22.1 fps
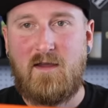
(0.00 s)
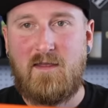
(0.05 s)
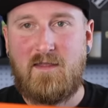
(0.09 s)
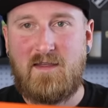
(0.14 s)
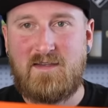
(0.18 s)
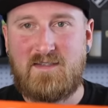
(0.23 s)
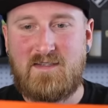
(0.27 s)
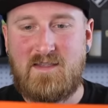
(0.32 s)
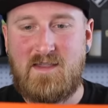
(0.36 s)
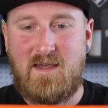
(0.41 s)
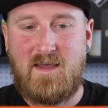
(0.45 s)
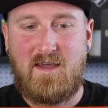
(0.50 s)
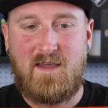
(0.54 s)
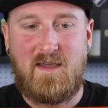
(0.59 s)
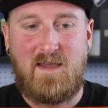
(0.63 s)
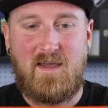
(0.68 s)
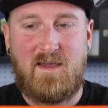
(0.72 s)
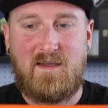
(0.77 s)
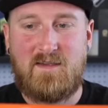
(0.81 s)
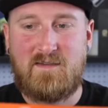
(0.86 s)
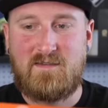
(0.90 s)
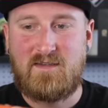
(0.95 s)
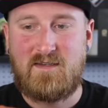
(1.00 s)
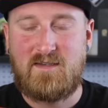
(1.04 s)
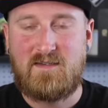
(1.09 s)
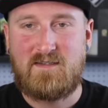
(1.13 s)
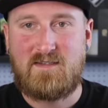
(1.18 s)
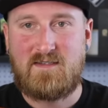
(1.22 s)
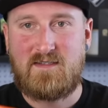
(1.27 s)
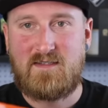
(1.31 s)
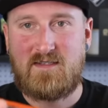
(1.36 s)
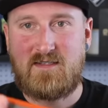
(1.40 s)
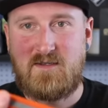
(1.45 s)
This thing is
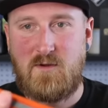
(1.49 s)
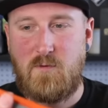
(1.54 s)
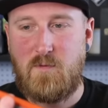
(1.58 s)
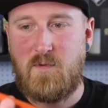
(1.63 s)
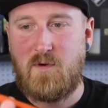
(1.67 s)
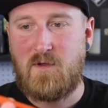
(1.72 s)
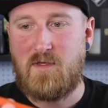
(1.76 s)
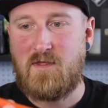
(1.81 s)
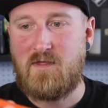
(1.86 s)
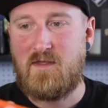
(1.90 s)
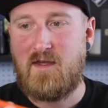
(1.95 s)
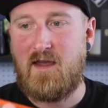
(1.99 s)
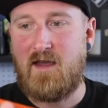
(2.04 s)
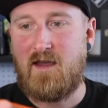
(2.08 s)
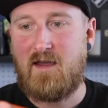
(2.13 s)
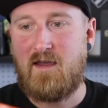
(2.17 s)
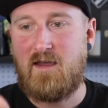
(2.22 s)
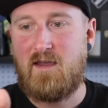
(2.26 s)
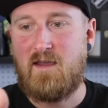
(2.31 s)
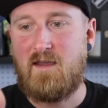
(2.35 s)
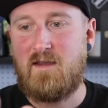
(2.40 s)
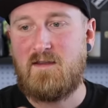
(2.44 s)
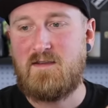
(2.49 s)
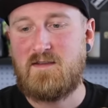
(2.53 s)
super thick,